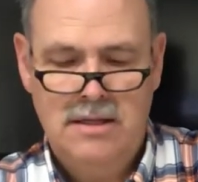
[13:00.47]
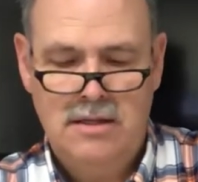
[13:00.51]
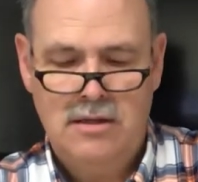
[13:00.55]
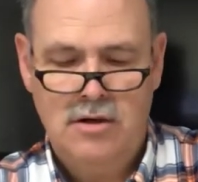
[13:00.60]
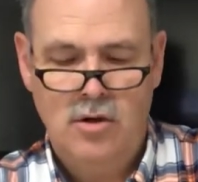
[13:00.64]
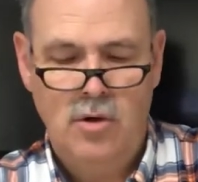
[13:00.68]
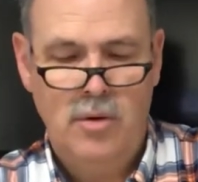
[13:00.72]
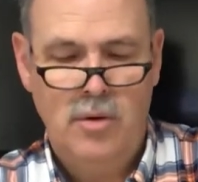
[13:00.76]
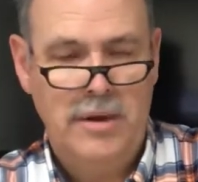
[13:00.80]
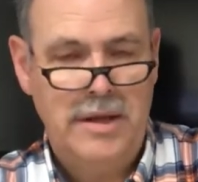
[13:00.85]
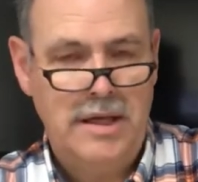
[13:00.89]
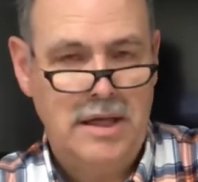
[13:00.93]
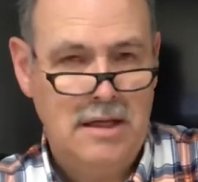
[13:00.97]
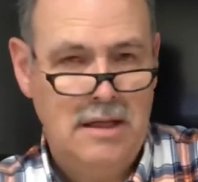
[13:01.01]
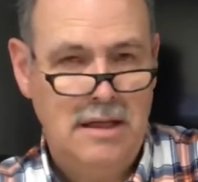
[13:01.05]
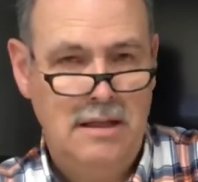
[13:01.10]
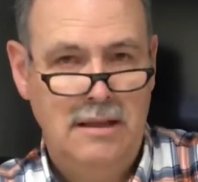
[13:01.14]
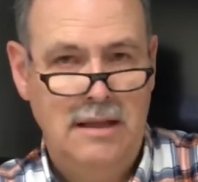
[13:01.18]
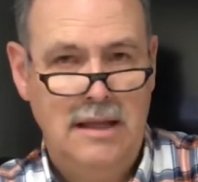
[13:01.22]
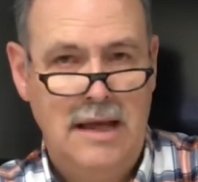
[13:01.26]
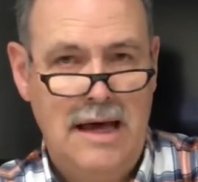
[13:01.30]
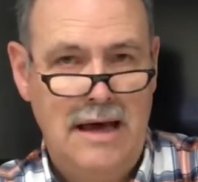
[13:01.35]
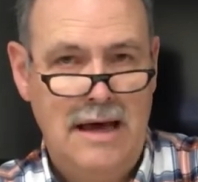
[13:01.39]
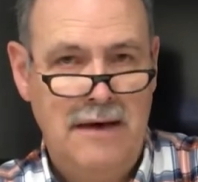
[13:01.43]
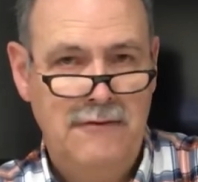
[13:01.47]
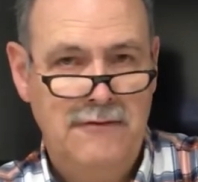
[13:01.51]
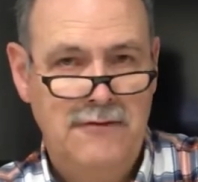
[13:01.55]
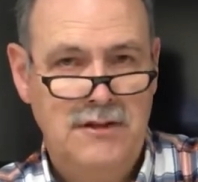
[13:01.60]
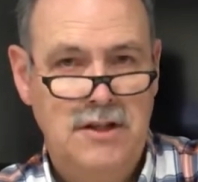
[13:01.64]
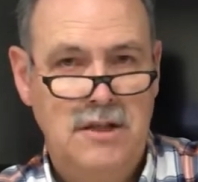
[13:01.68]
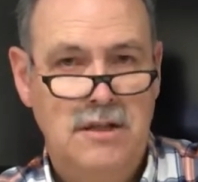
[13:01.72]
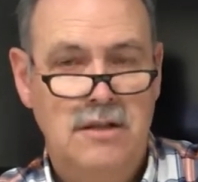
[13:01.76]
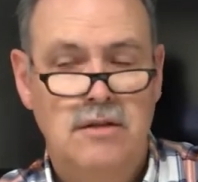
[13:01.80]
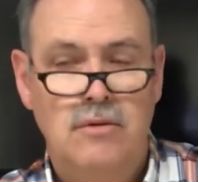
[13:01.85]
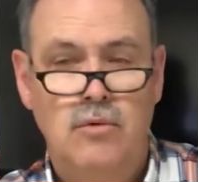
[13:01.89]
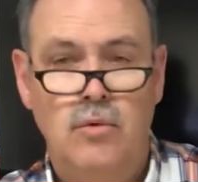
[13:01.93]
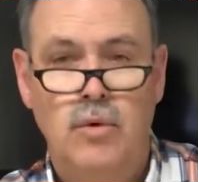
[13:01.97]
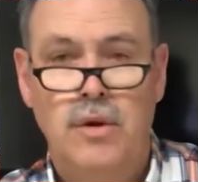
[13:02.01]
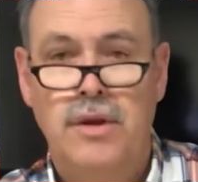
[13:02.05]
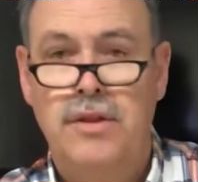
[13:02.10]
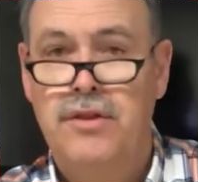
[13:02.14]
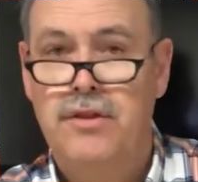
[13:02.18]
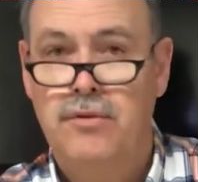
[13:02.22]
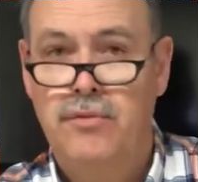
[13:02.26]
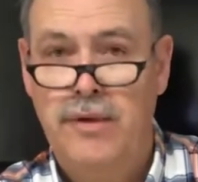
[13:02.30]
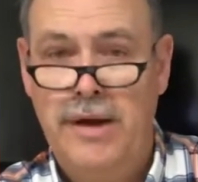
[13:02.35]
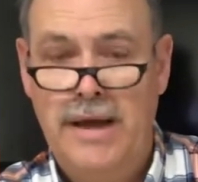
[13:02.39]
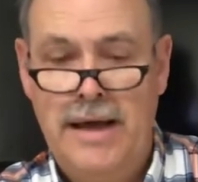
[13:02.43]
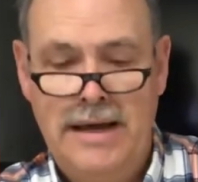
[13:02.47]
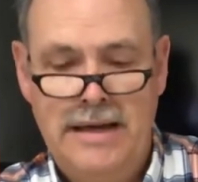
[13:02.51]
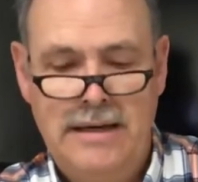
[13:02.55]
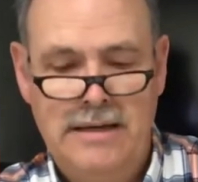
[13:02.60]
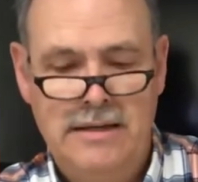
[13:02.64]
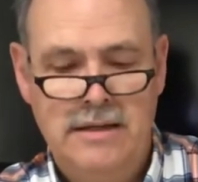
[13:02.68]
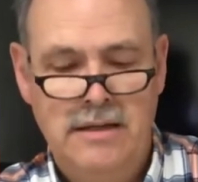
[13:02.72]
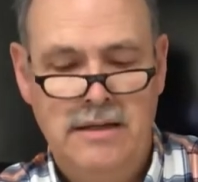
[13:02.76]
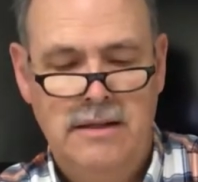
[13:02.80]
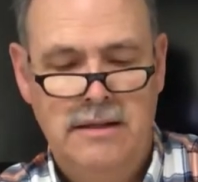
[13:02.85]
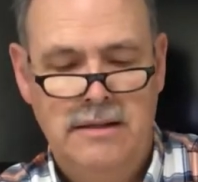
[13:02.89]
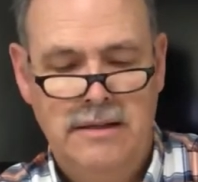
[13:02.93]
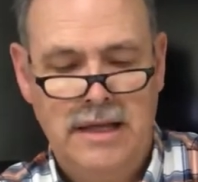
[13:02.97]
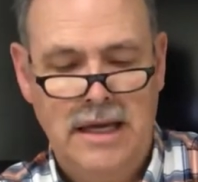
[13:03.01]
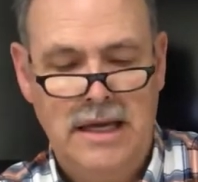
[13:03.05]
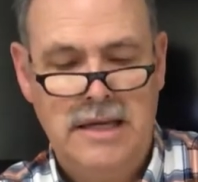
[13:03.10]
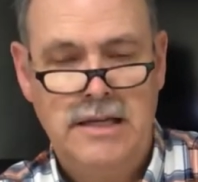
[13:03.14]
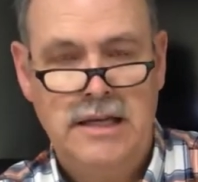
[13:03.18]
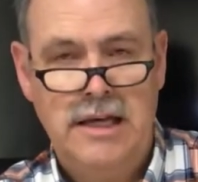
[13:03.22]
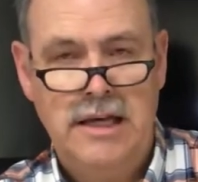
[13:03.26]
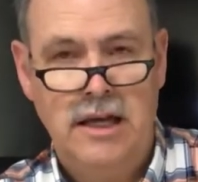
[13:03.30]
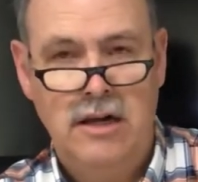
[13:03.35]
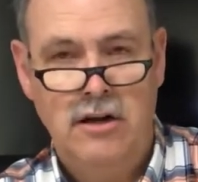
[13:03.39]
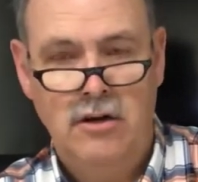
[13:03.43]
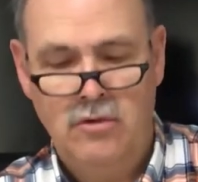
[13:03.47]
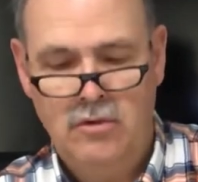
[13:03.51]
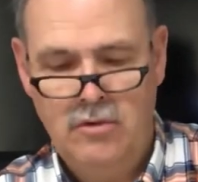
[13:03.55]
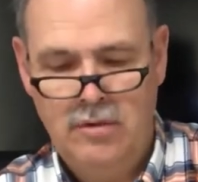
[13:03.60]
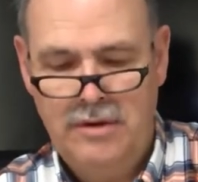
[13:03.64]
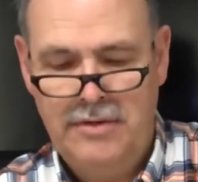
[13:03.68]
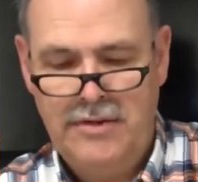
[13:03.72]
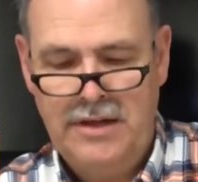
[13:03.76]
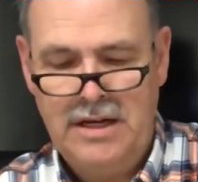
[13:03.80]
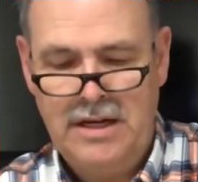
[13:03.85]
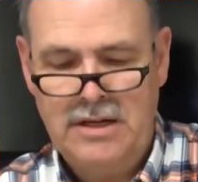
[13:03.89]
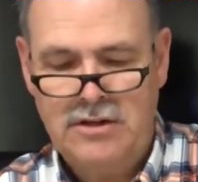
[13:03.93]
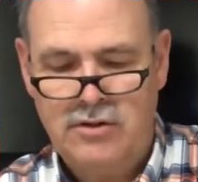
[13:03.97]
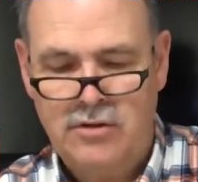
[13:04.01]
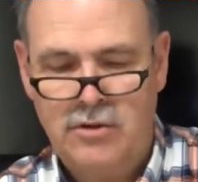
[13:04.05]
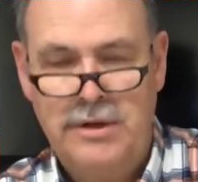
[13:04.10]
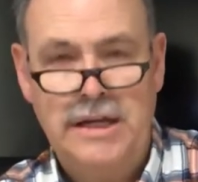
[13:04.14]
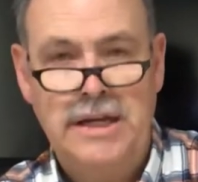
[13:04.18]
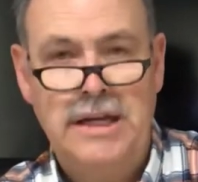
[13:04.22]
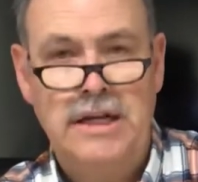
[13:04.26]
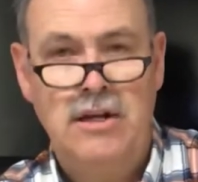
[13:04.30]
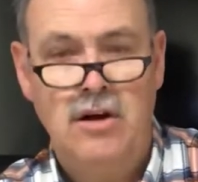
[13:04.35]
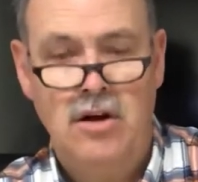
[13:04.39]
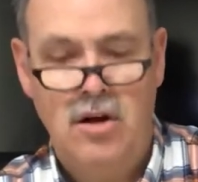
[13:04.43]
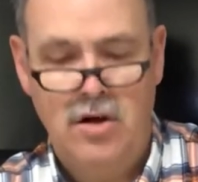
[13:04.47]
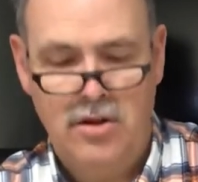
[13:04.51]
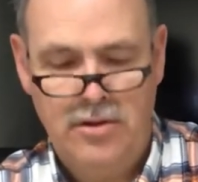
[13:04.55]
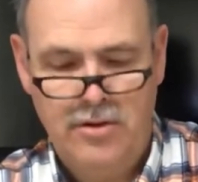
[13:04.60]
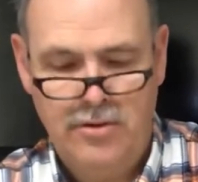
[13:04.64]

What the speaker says: going left with the red, then yellow, then green on the